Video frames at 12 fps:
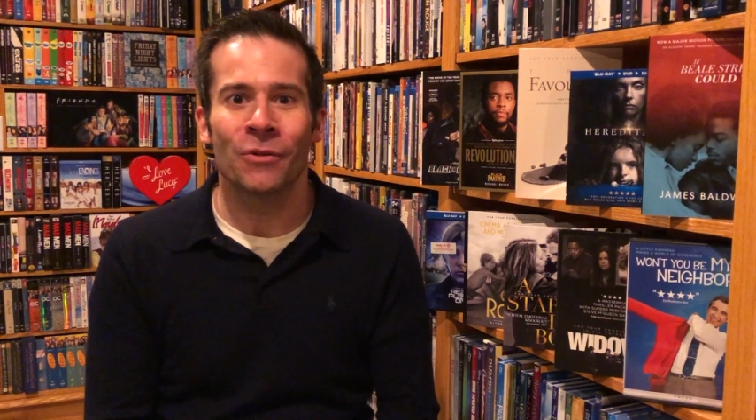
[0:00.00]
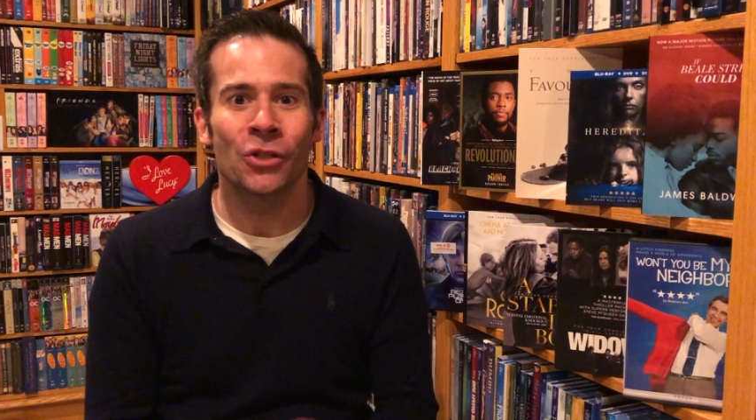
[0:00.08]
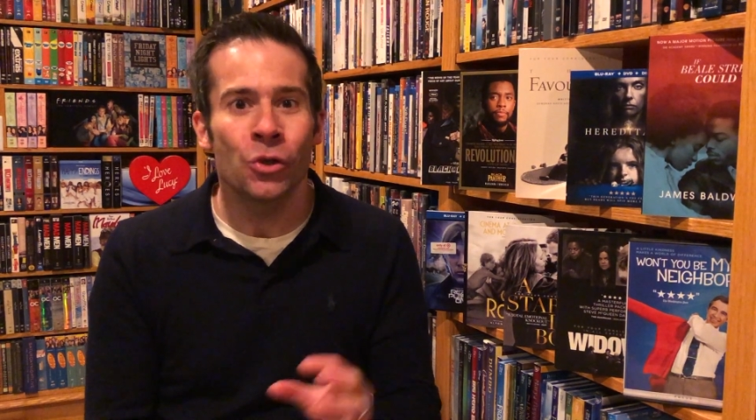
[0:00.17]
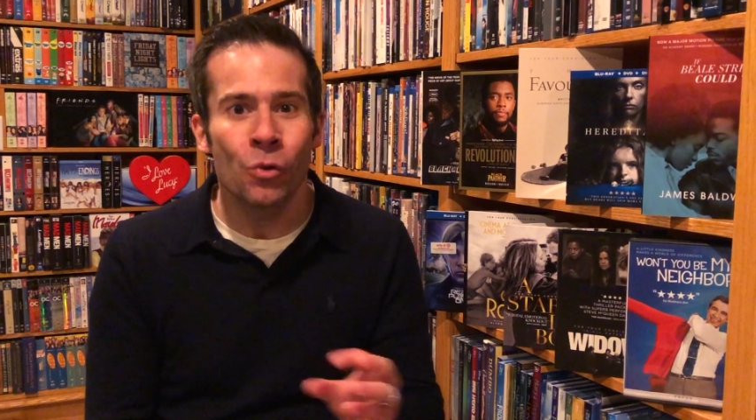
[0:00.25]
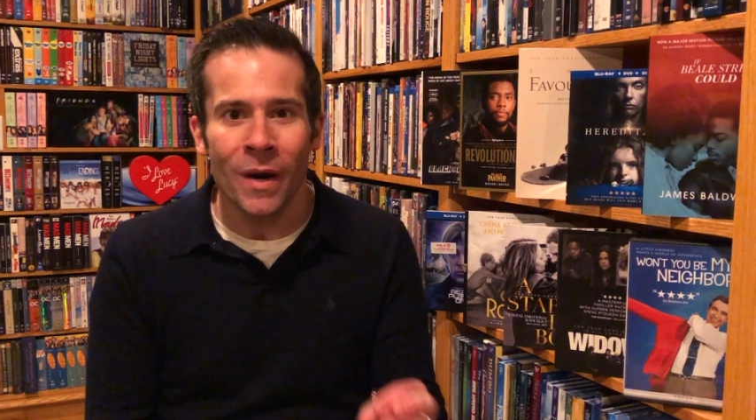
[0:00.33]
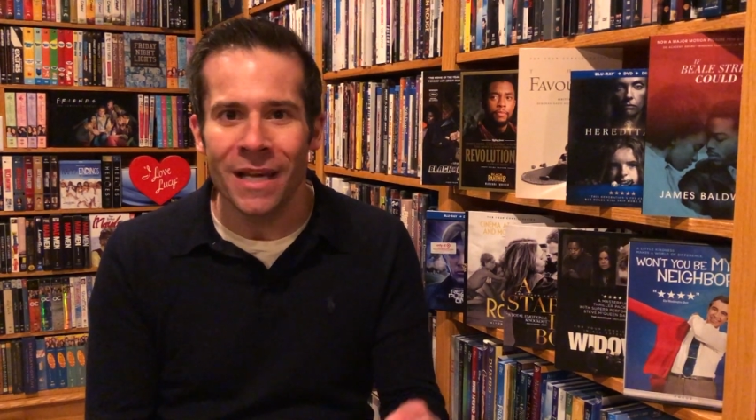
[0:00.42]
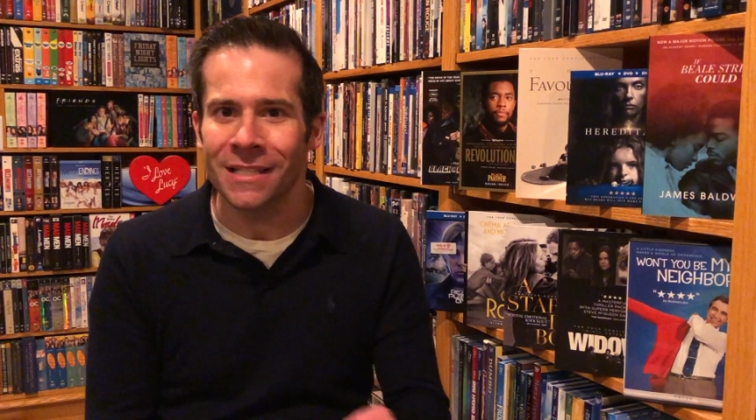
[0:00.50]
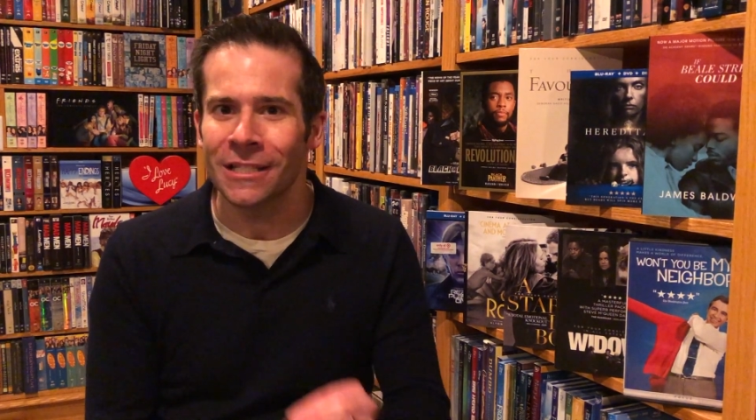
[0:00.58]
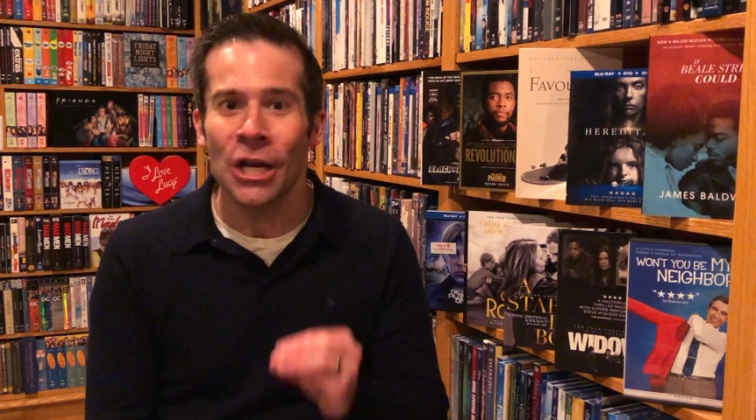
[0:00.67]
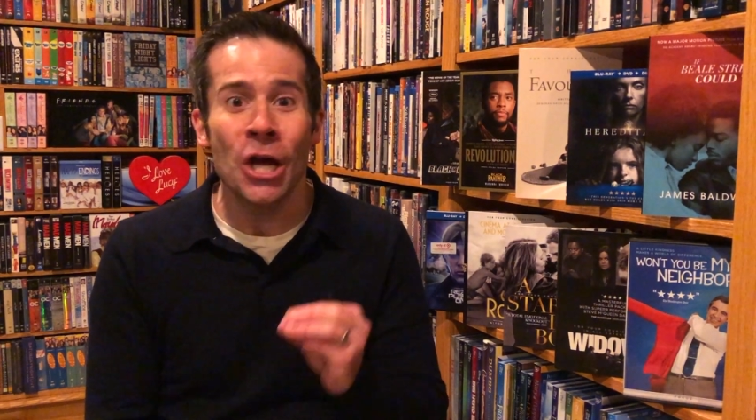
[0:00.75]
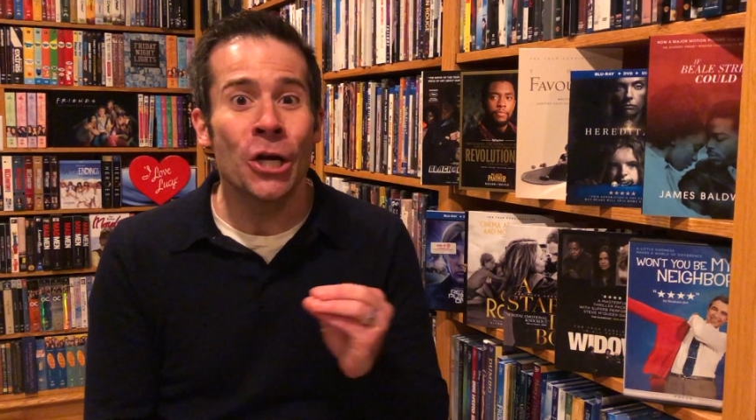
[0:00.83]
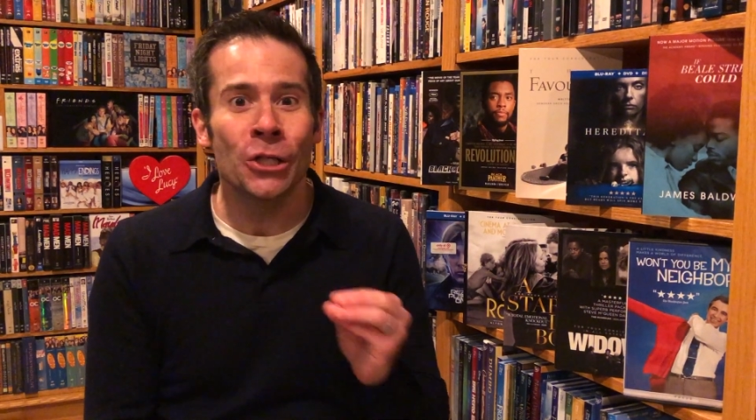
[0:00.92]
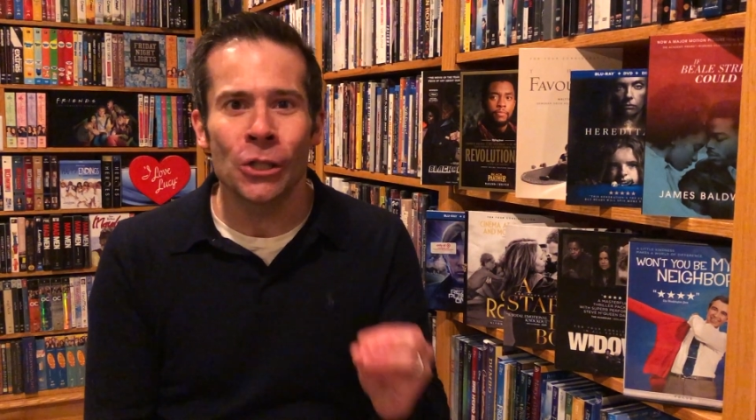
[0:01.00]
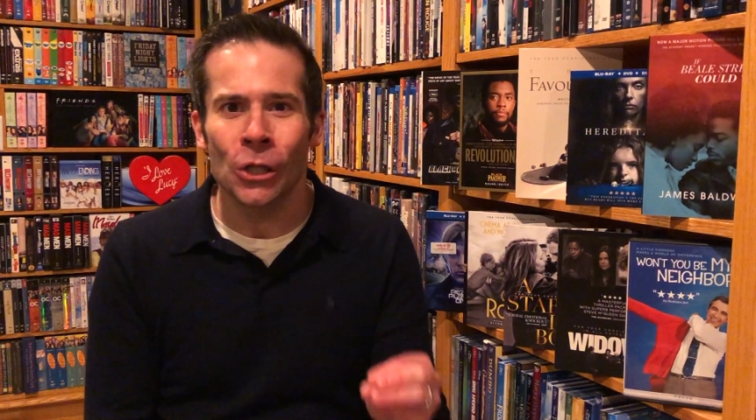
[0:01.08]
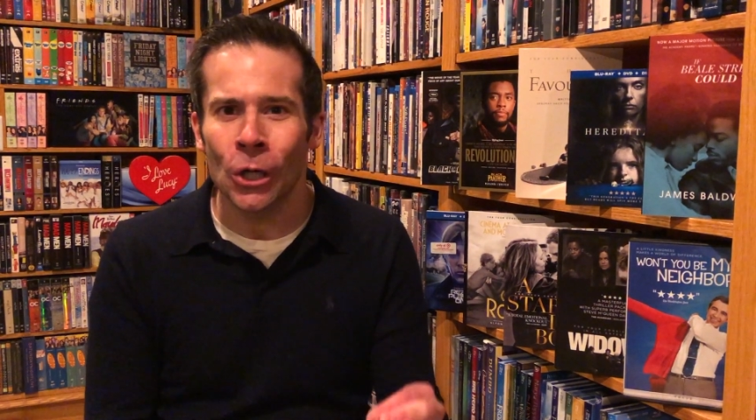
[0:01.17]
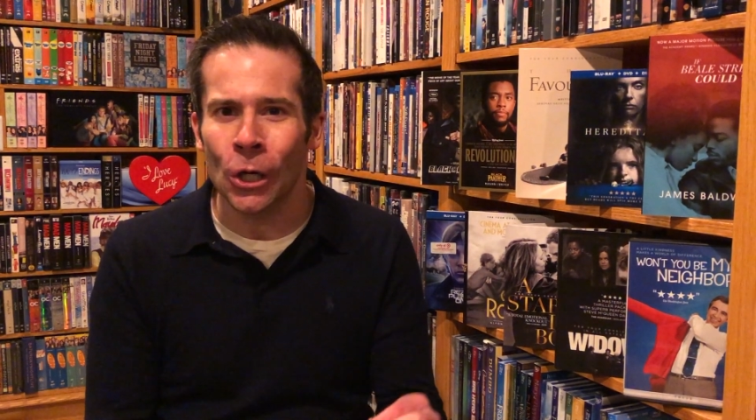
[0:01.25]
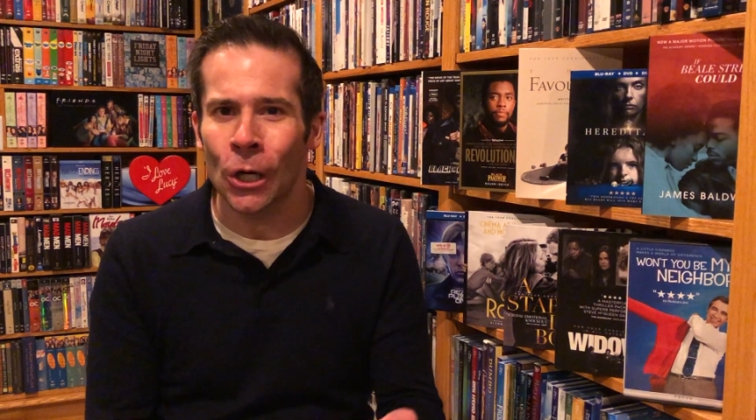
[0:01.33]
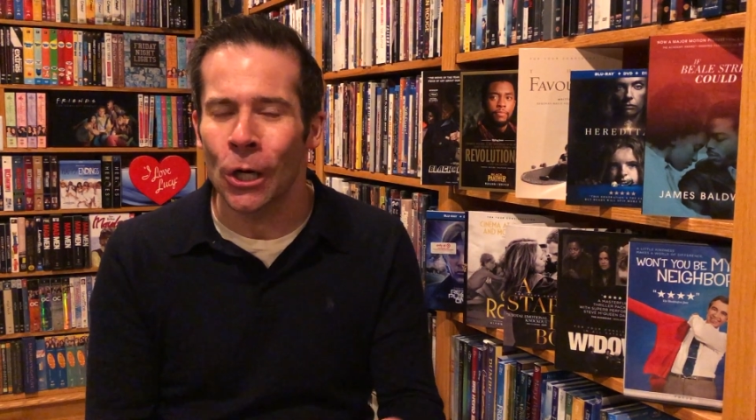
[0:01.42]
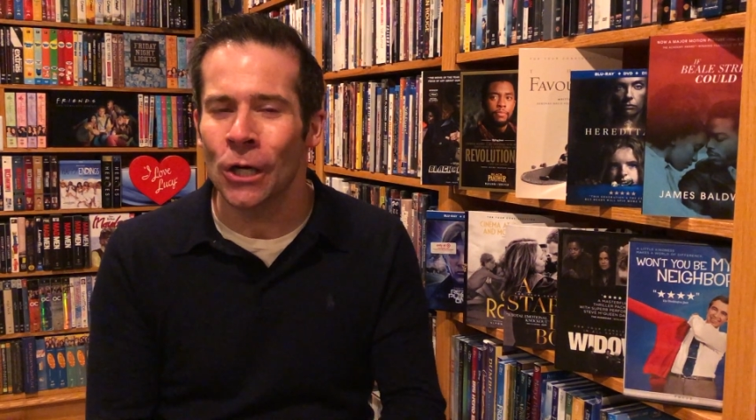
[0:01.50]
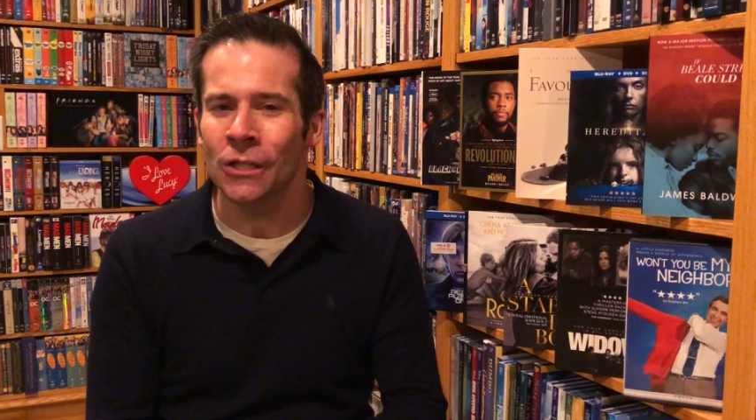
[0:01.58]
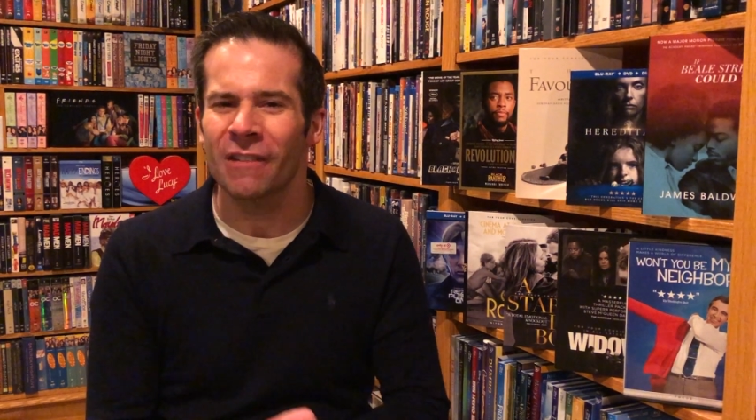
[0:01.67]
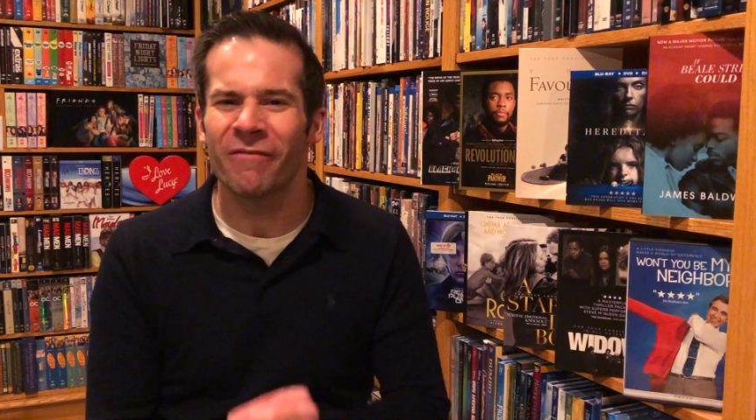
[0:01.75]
Twist, turns,